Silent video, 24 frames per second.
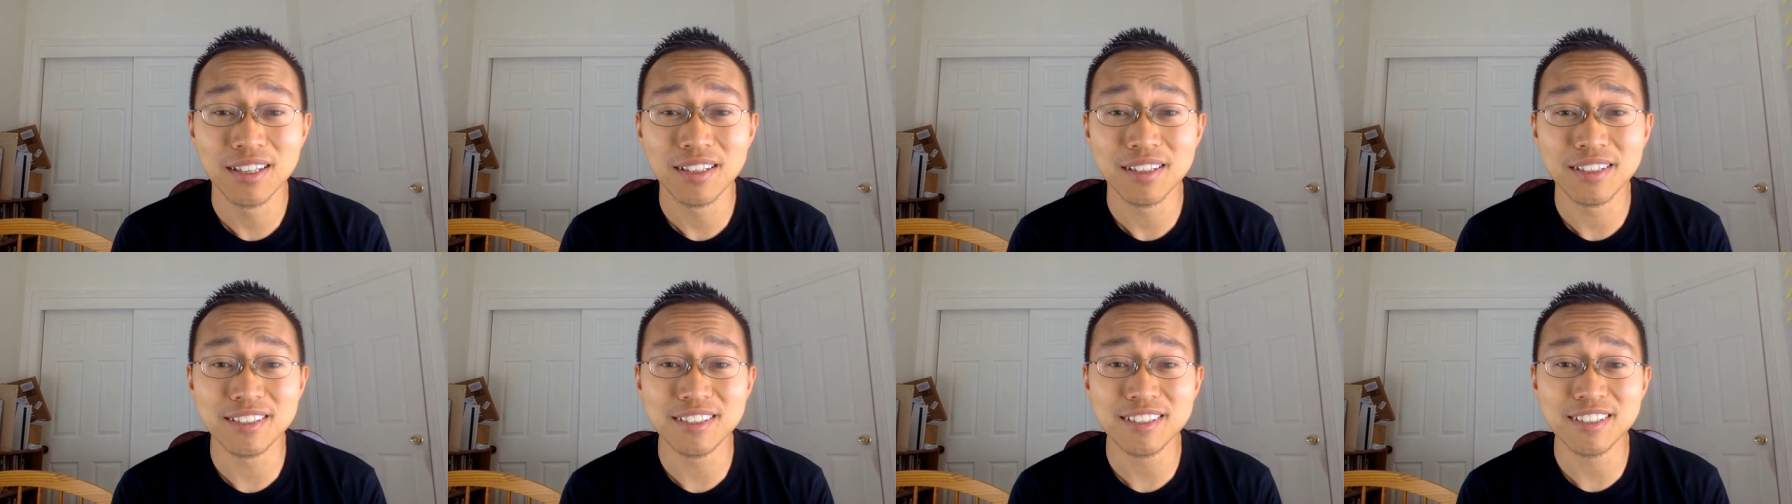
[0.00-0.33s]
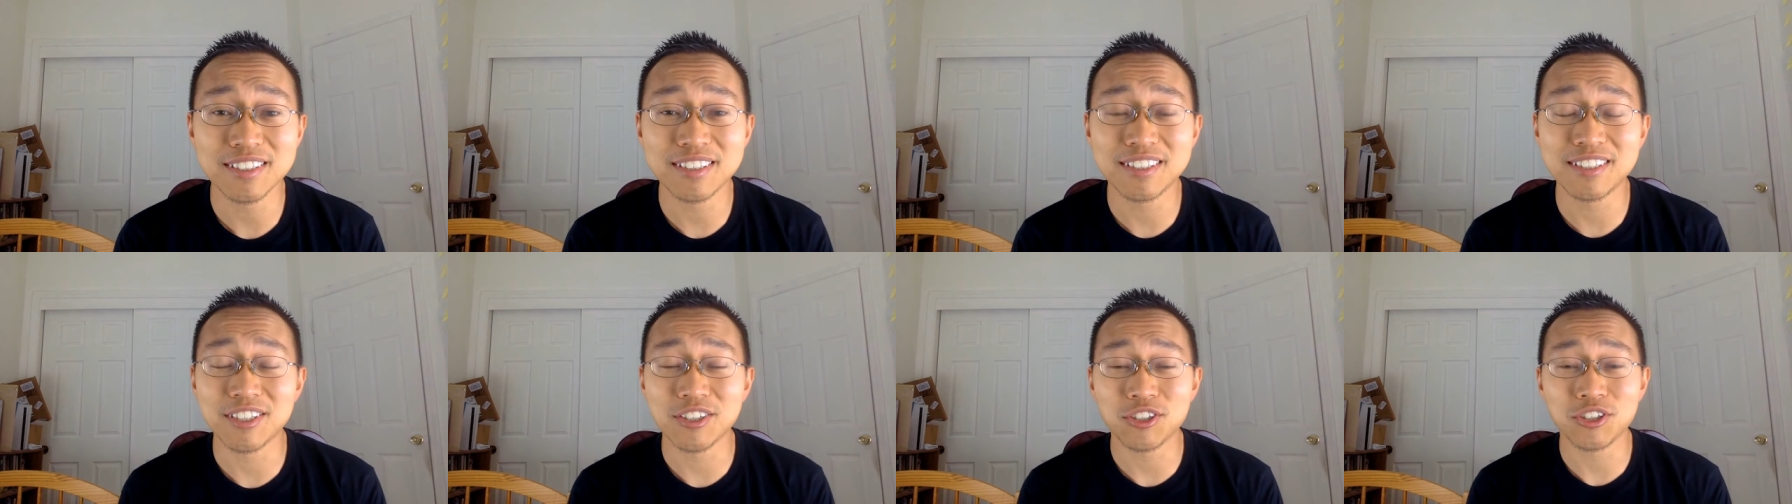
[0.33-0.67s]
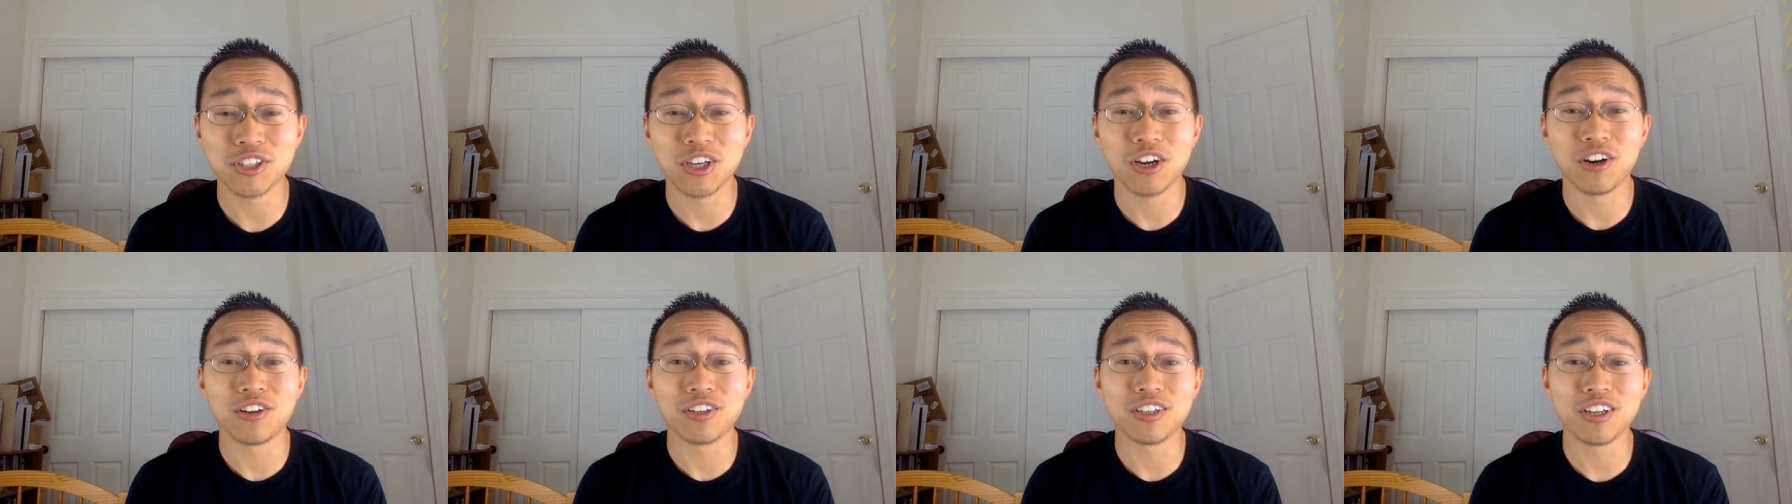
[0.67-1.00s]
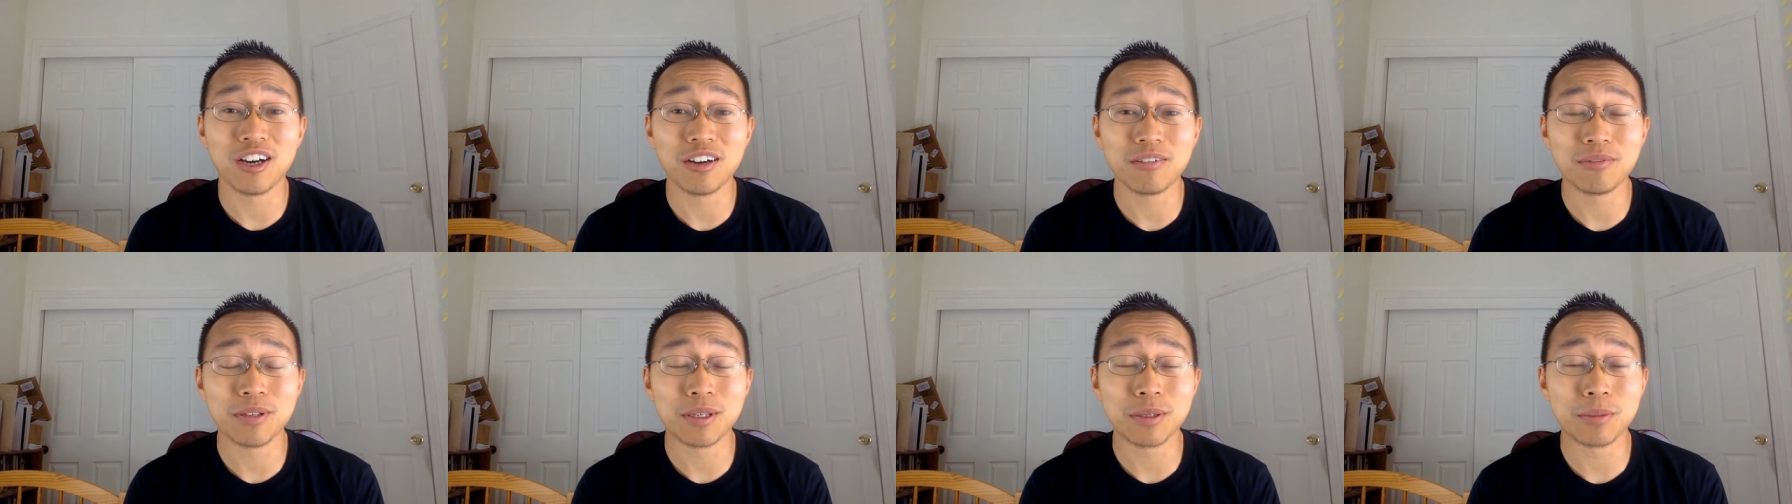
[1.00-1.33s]
This is such a hard
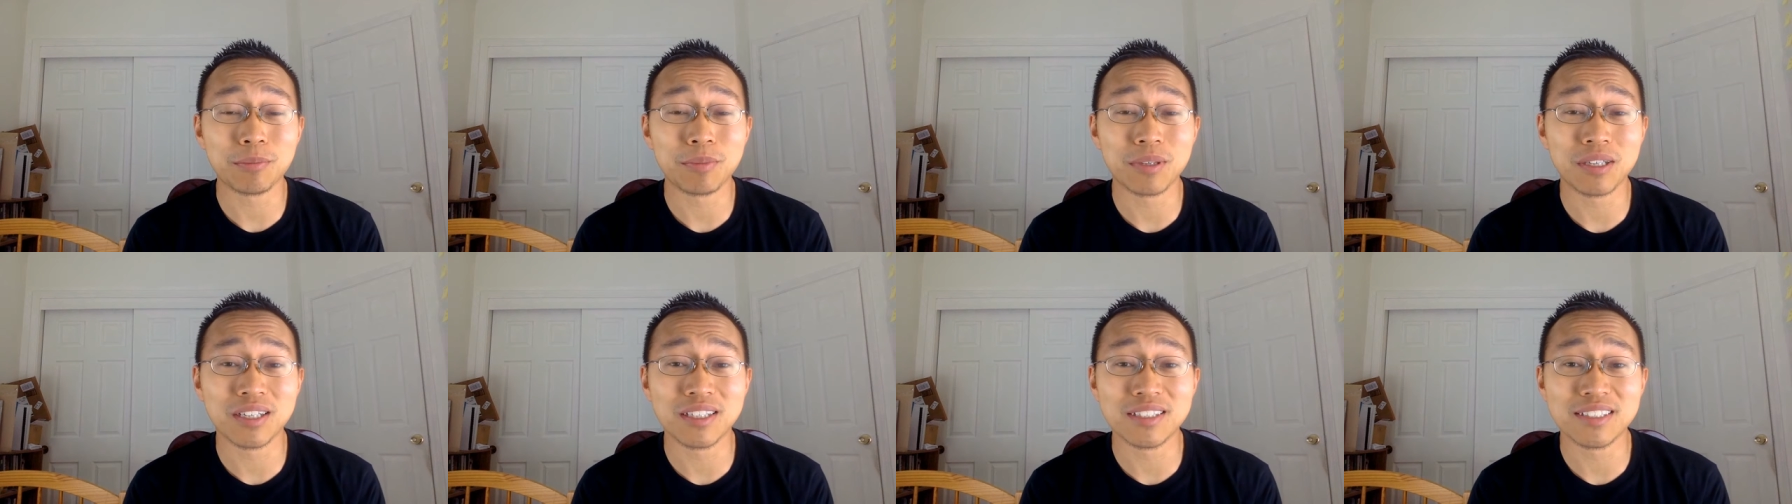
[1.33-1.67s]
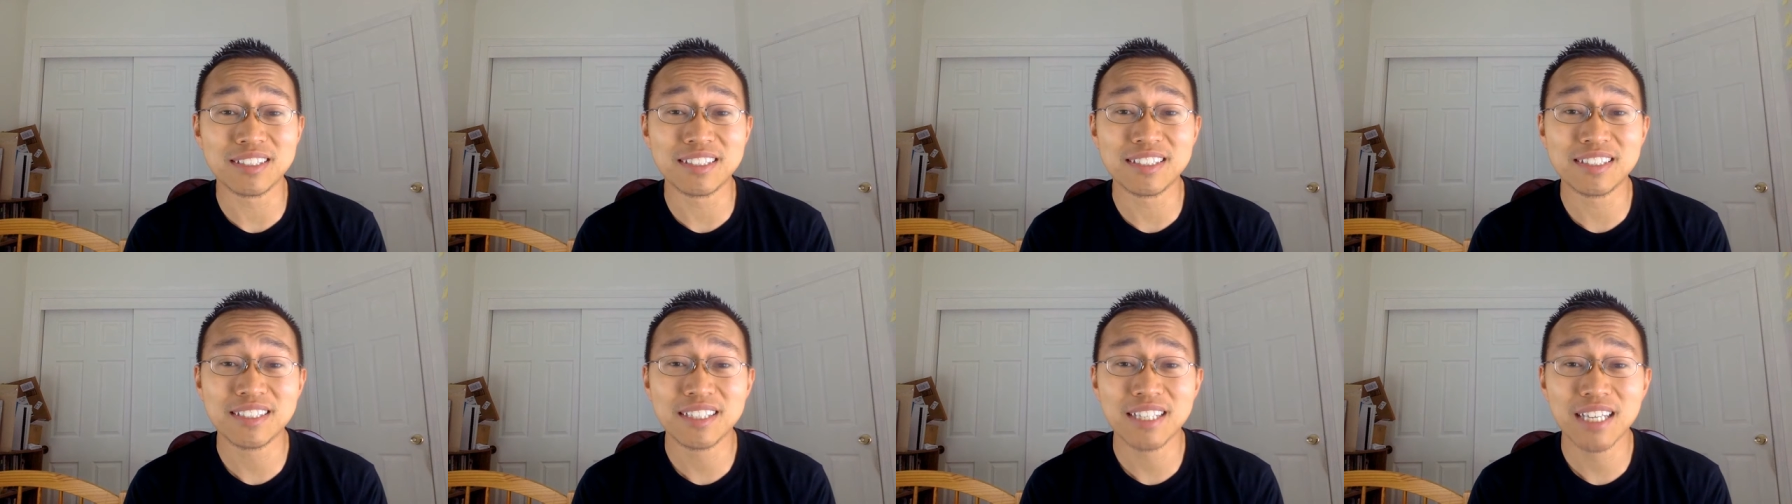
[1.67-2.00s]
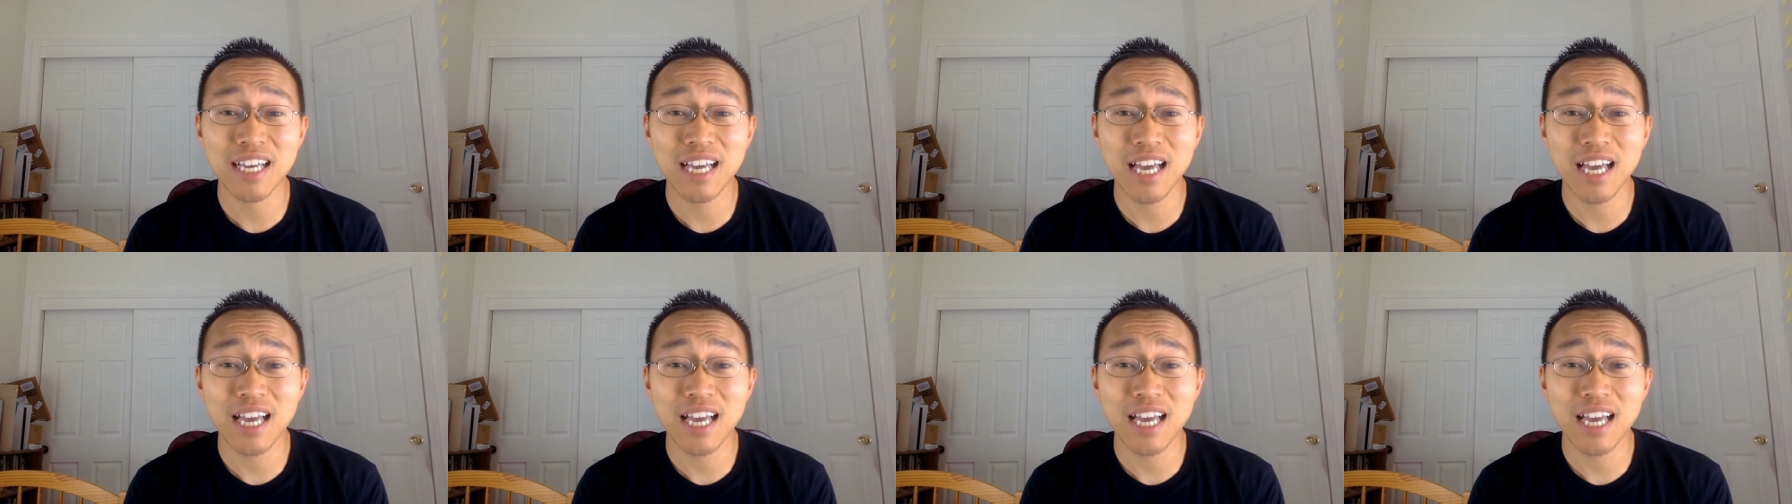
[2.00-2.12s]
topic because